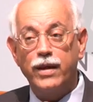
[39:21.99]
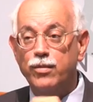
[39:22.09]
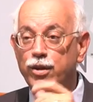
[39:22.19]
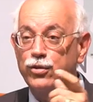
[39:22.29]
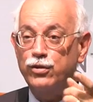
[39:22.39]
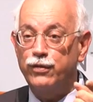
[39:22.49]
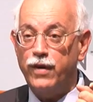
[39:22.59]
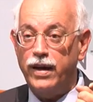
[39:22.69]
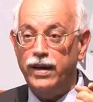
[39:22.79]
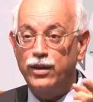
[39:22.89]
And the Minister of
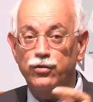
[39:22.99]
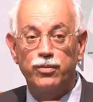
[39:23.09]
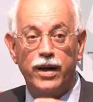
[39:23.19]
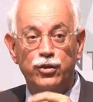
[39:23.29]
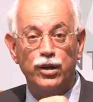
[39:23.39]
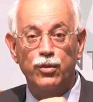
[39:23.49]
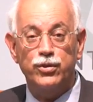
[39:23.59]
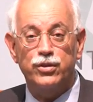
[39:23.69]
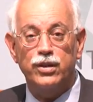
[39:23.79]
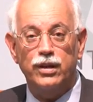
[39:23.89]
Finance from Nigeria
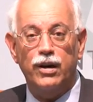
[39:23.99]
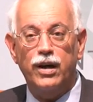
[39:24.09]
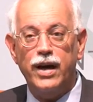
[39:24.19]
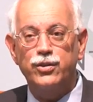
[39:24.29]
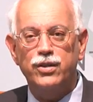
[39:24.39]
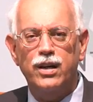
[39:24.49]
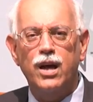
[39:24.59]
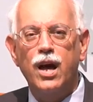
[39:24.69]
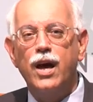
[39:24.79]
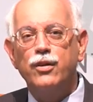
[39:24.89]
was sitting there, and I said,